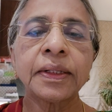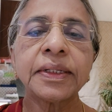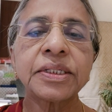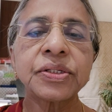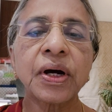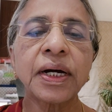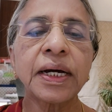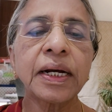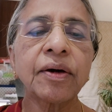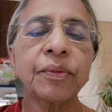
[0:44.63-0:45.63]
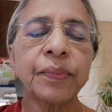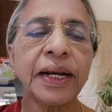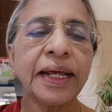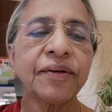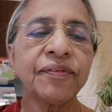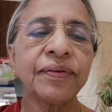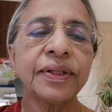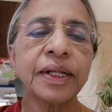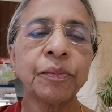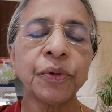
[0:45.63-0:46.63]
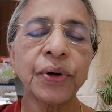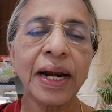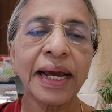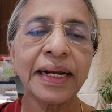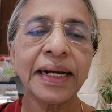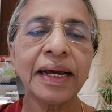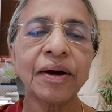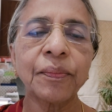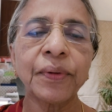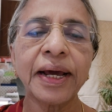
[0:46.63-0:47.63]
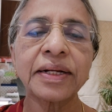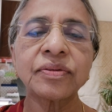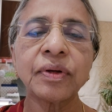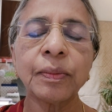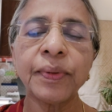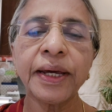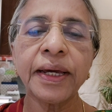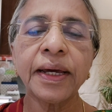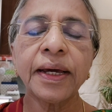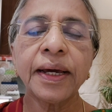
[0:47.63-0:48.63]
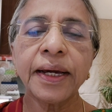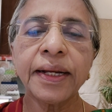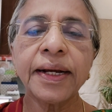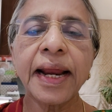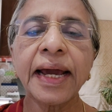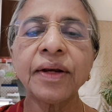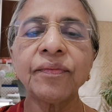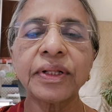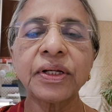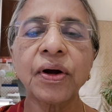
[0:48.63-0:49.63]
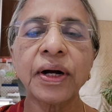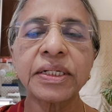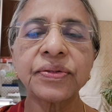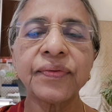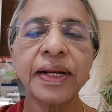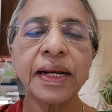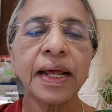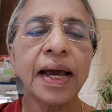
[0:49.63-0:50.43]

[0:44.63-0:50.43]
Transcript: The stronger our belief, the more likely our prayers will be in line with God's will,